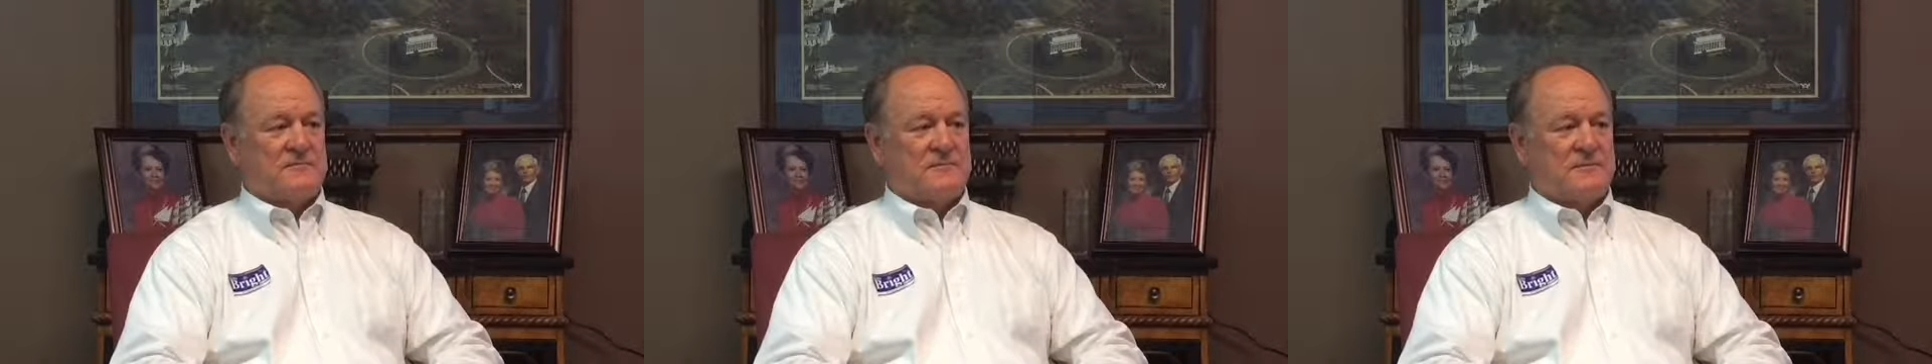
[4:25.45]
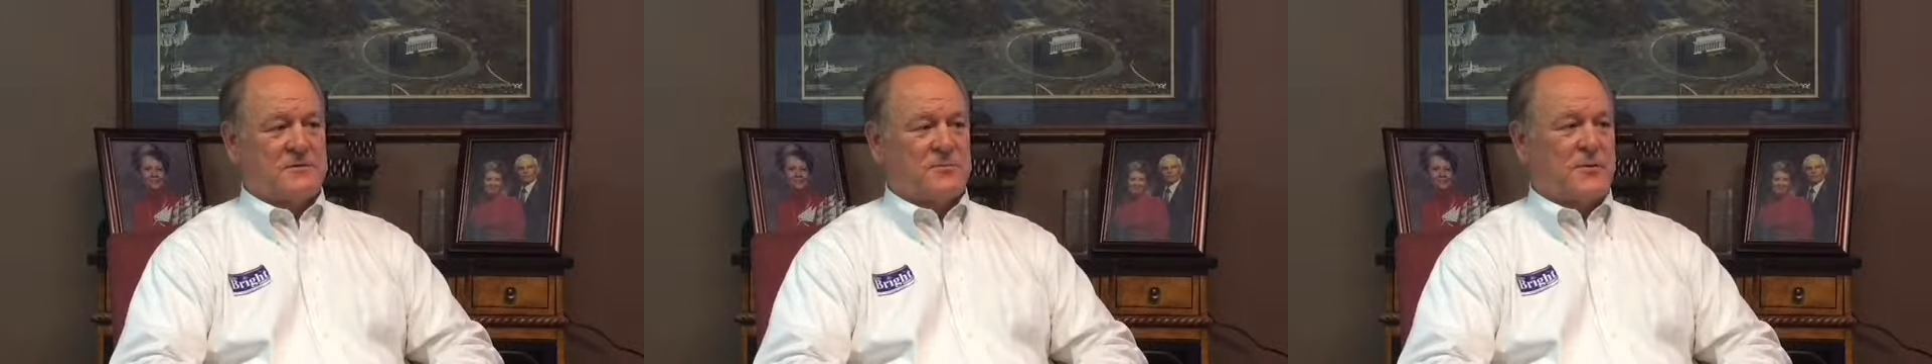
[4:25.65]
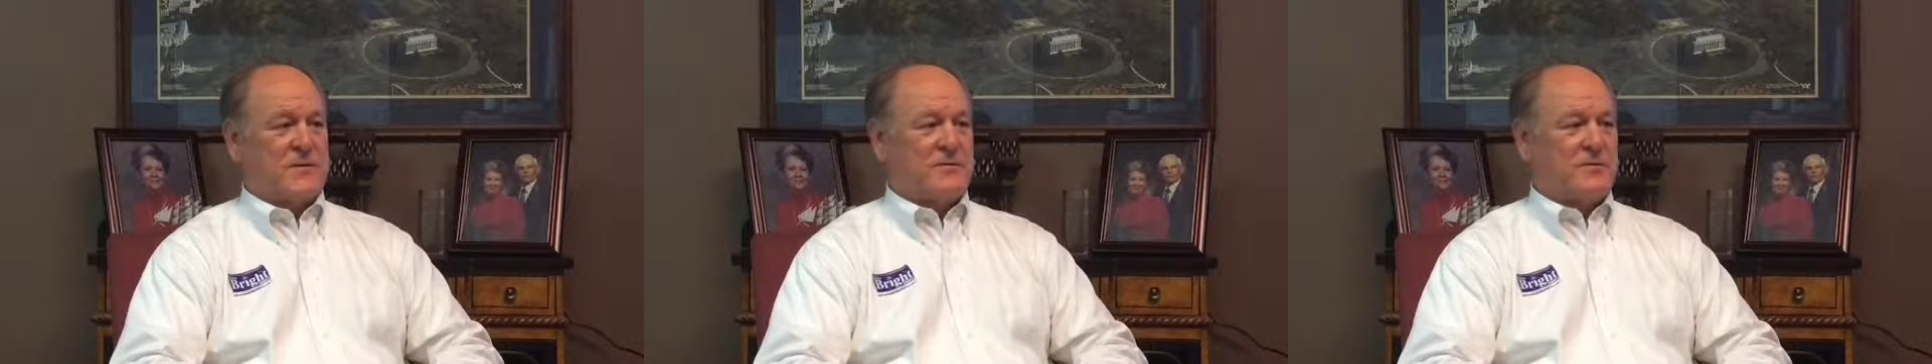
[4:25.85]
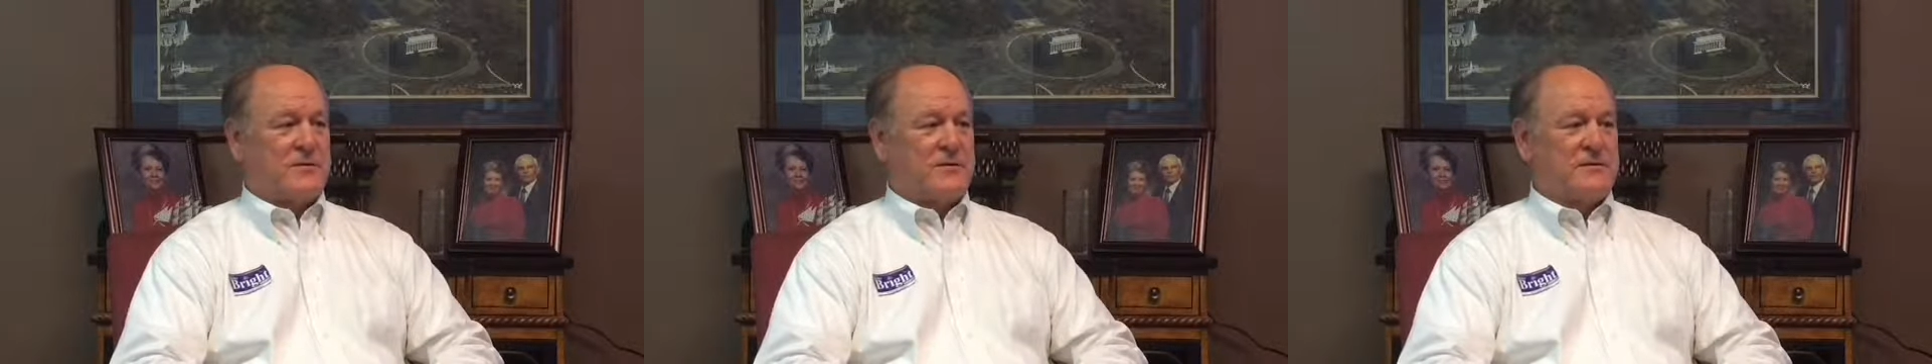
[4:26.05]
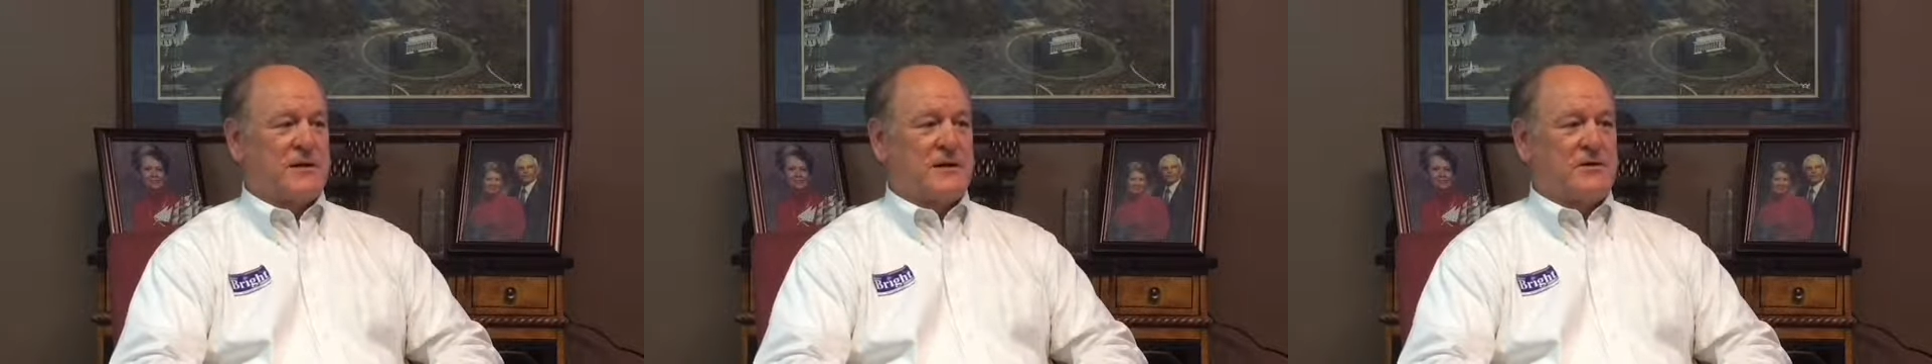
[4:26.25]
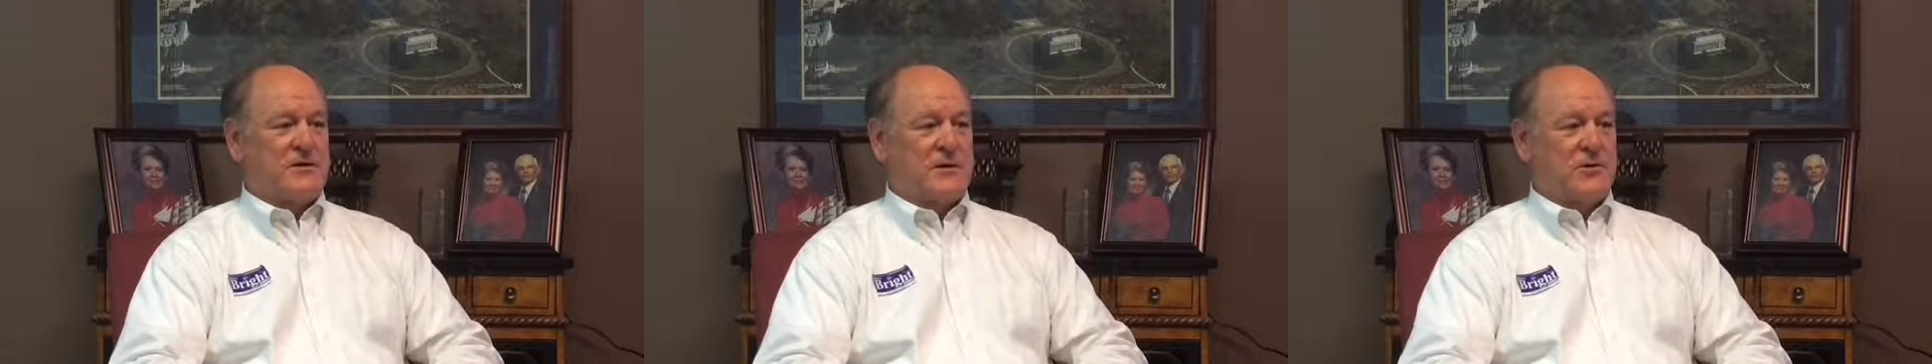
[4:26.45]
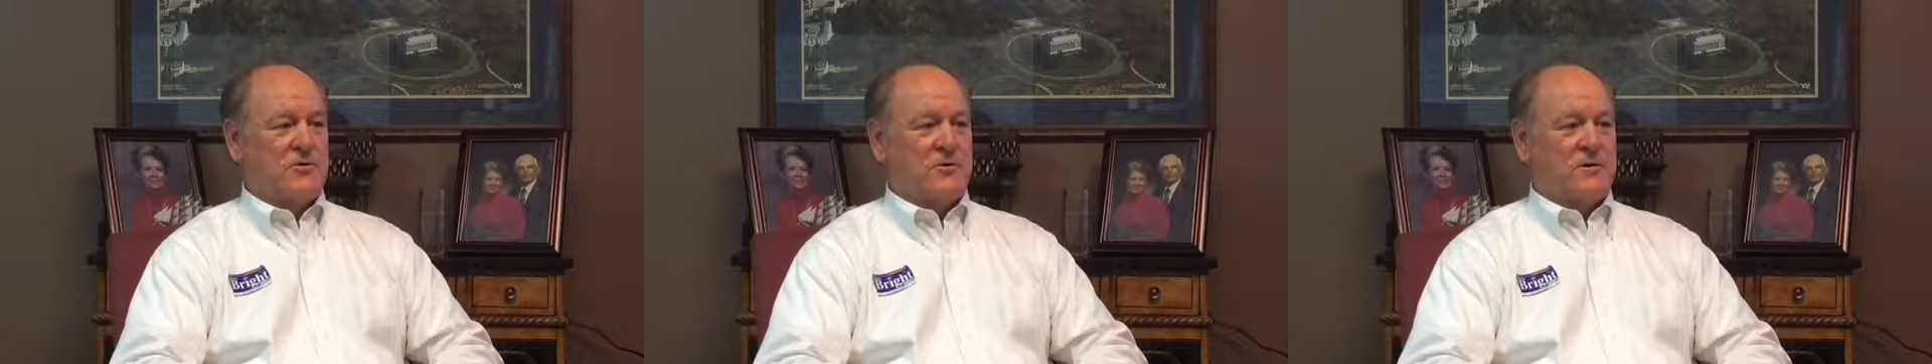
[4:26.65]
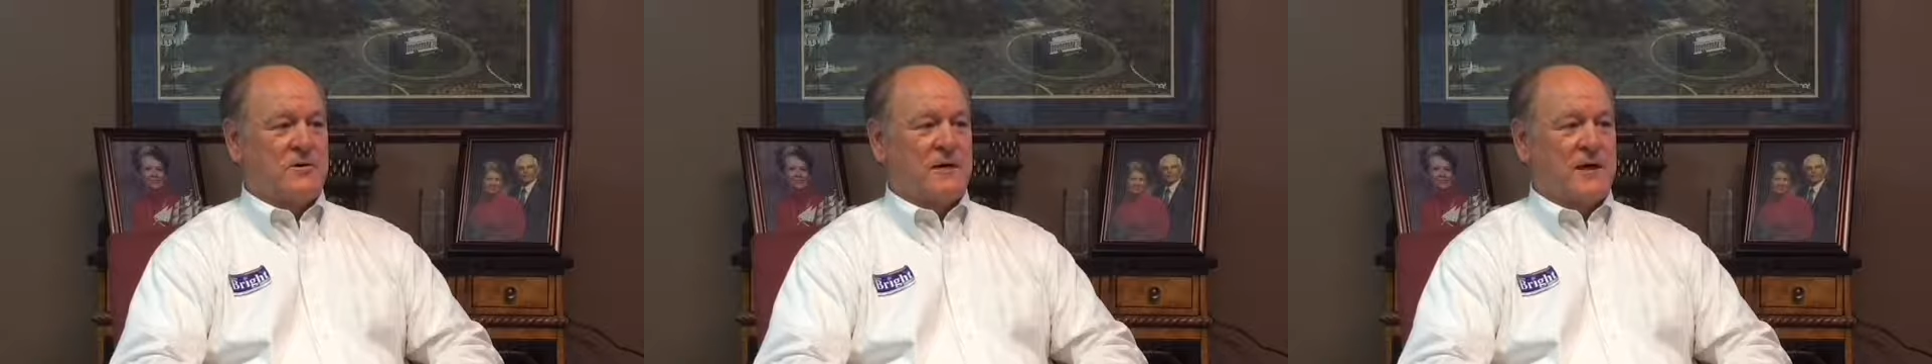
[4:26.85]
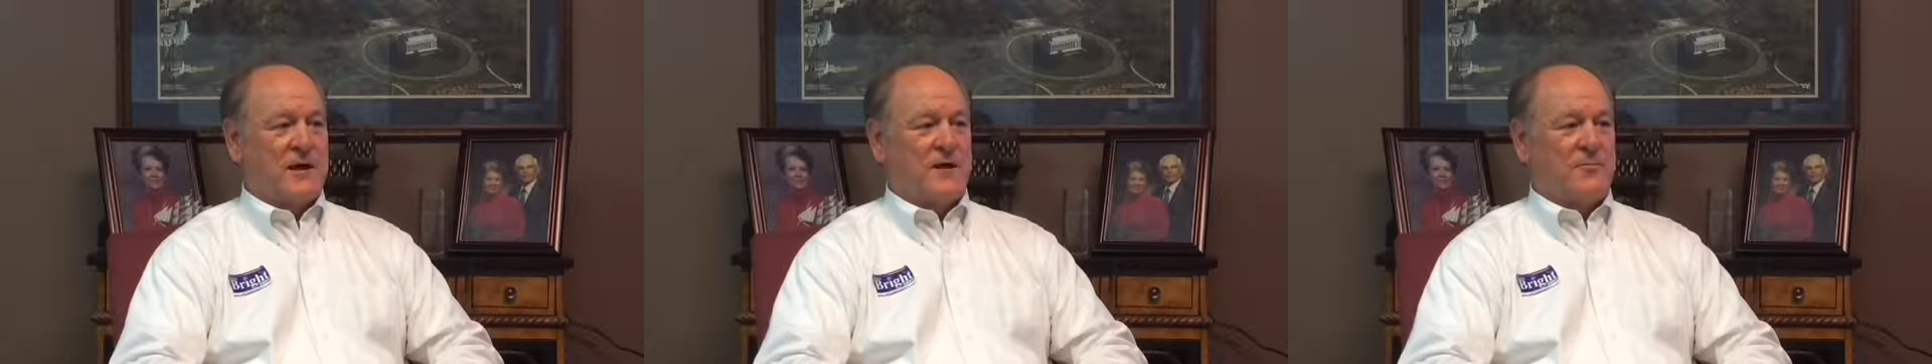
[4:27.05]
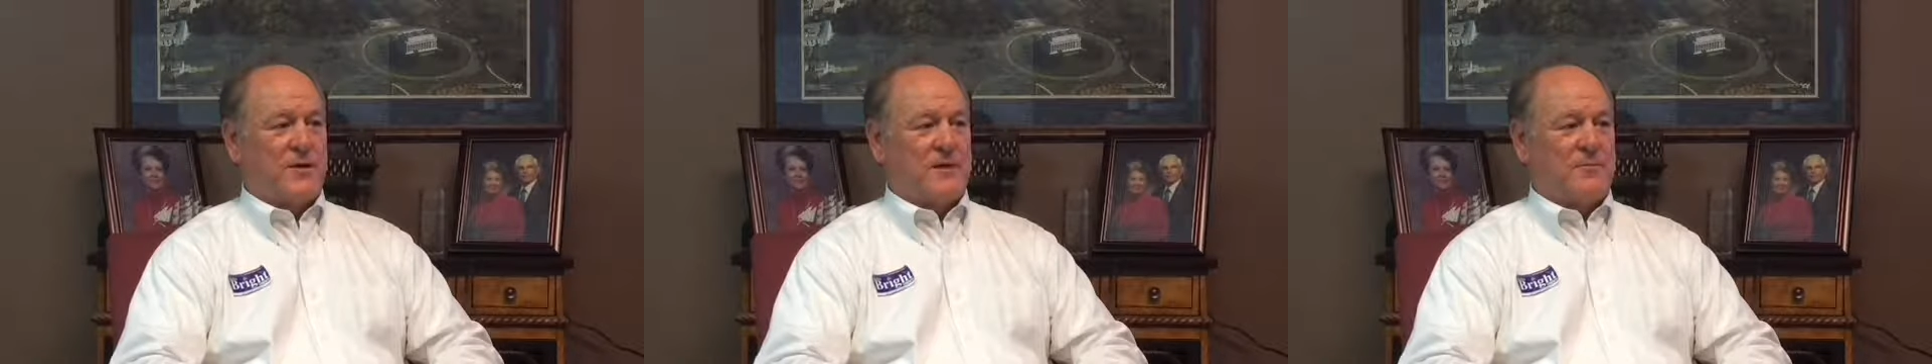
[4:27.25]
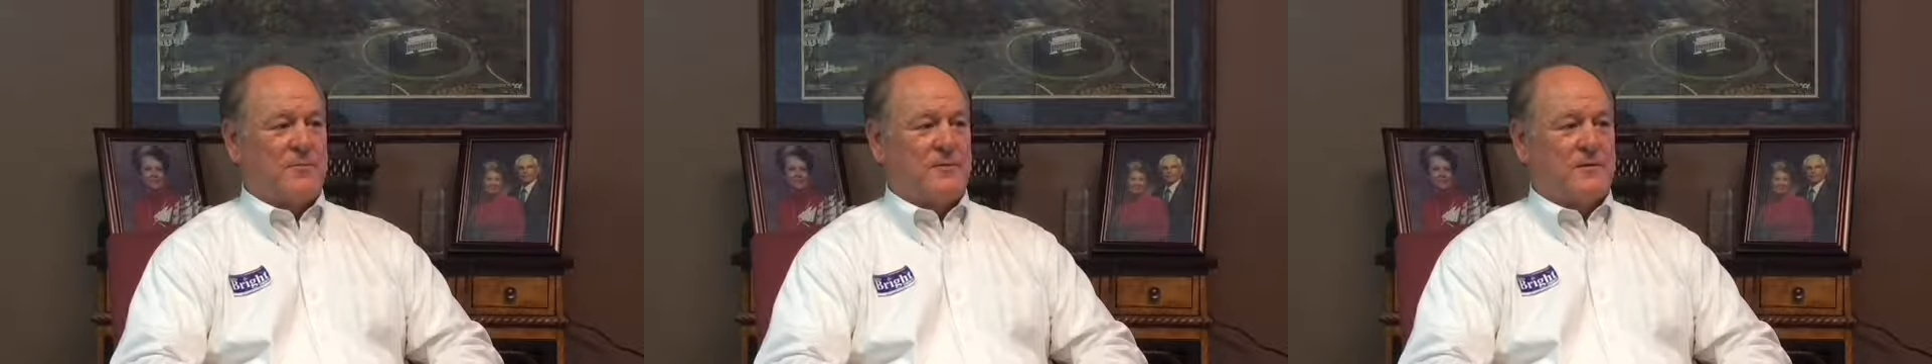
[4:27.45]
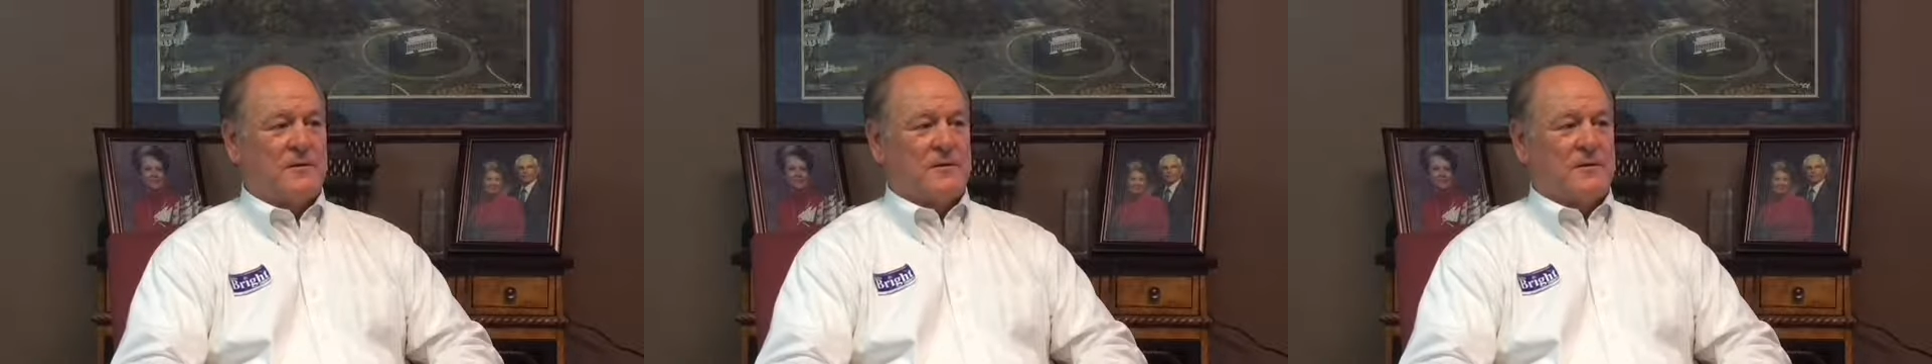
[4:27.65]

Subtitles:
to the people down here in Alabama,